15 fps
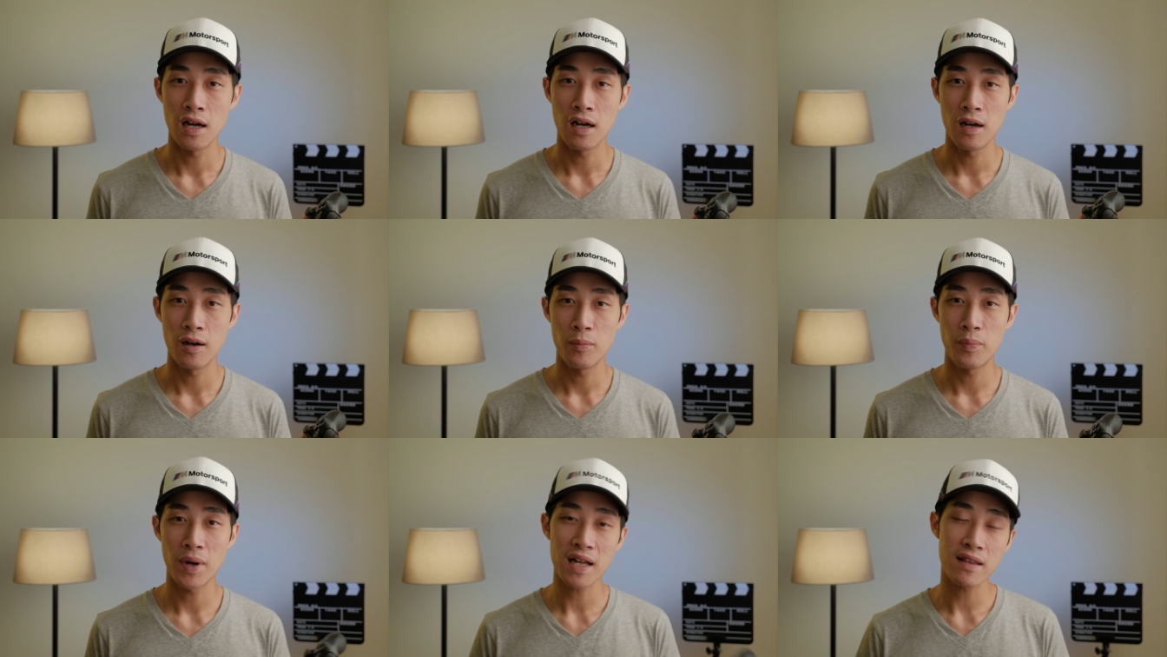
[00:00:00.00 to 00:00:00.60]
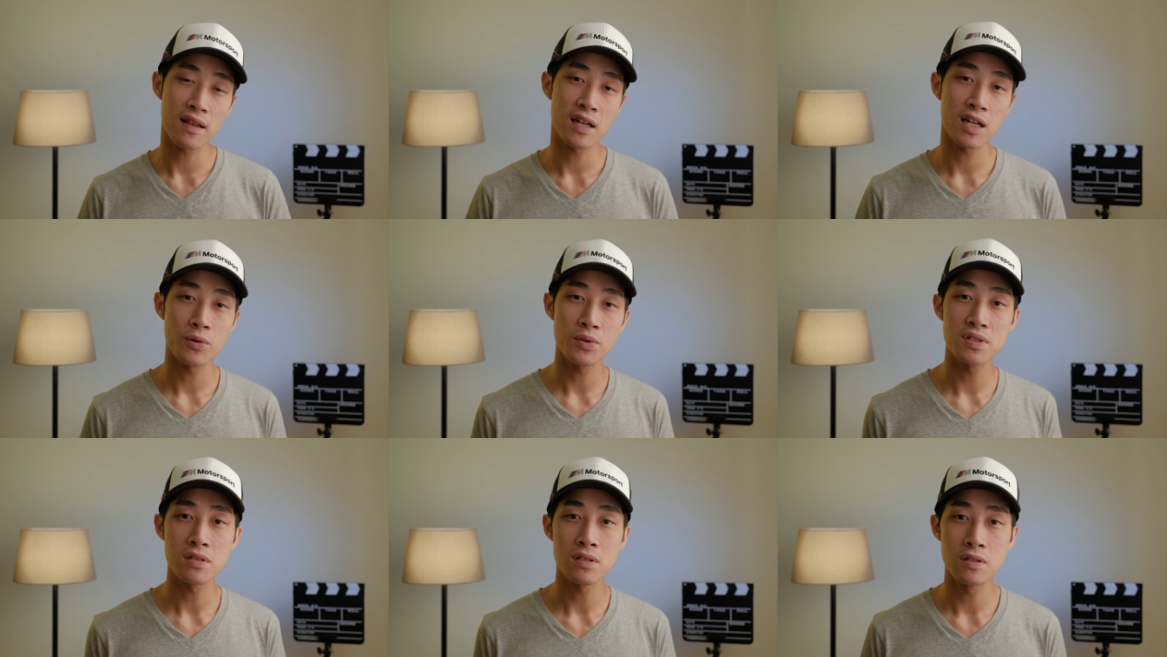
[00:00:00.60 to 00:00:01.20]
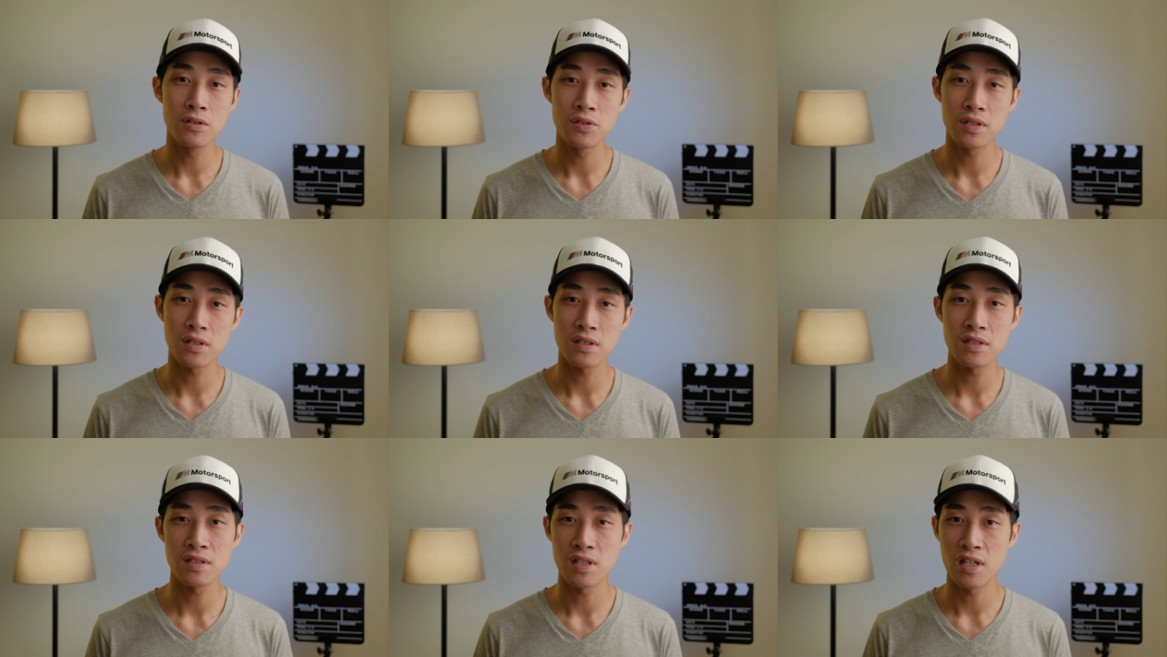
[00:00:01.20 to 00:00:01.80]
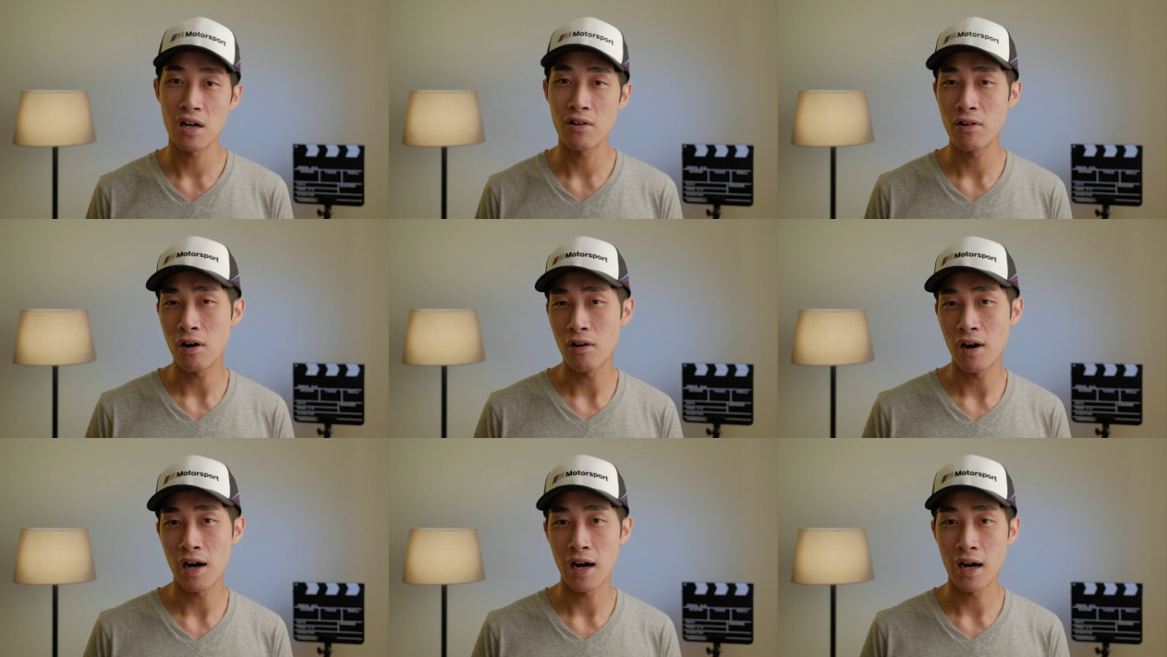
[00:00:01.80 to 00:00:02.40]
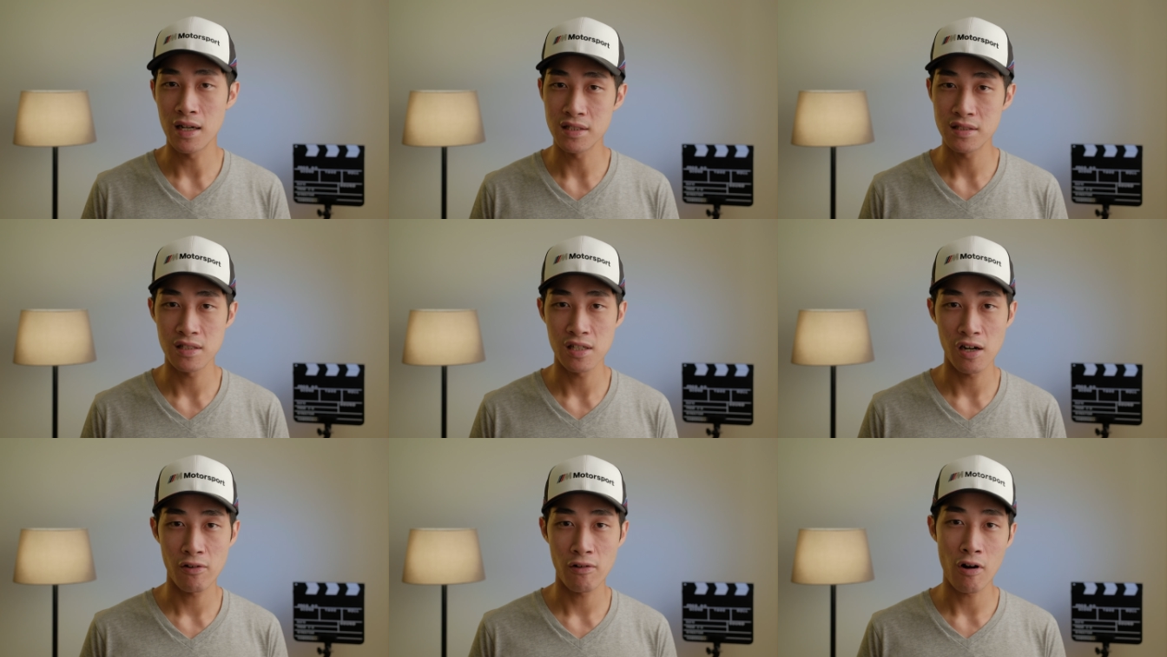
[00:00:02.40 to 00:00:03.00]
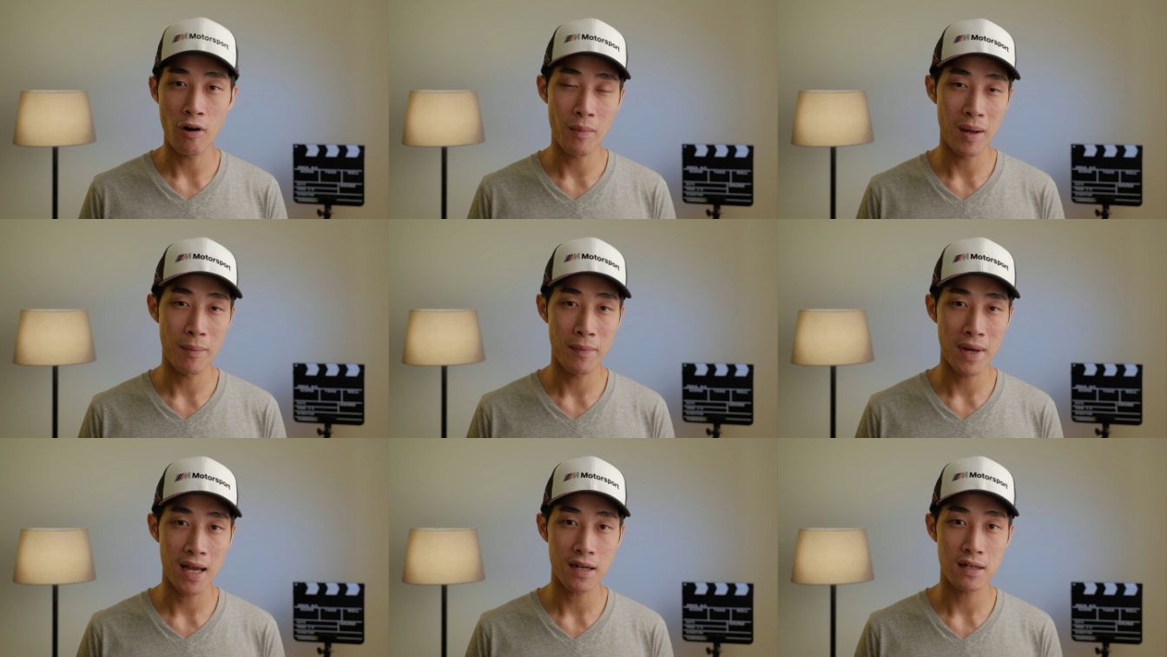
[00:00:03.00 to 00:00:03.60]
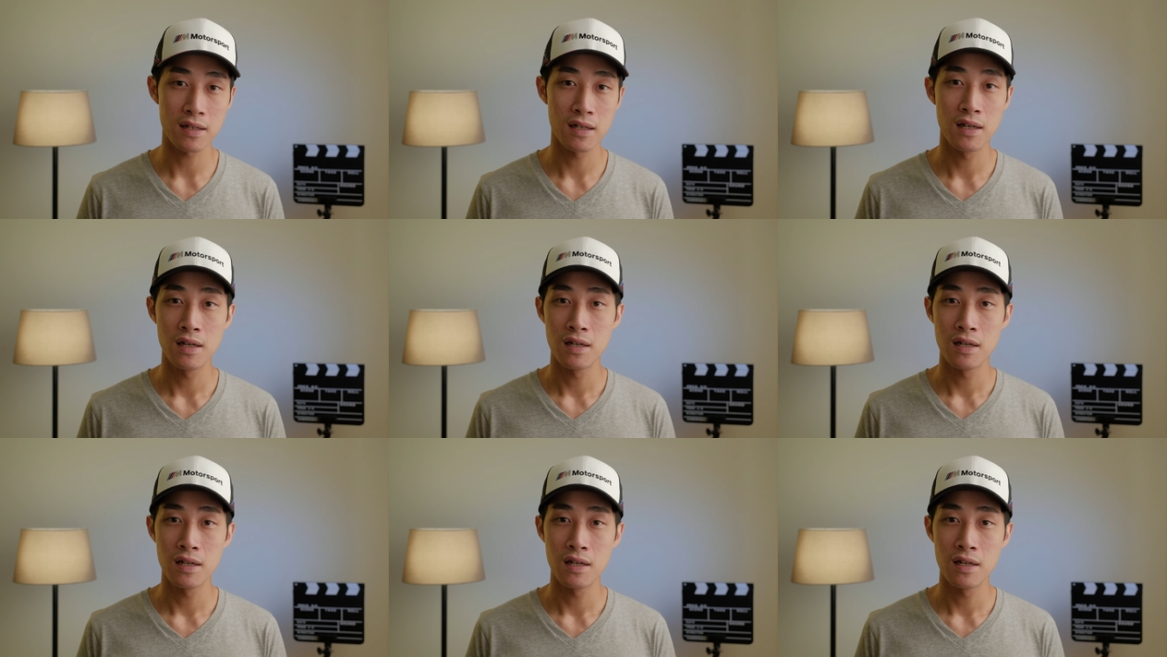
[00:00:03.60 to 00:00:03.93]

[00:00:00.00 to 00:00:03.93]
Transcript: uh, back then, I was still using Sierra or High Sierra on my Mac.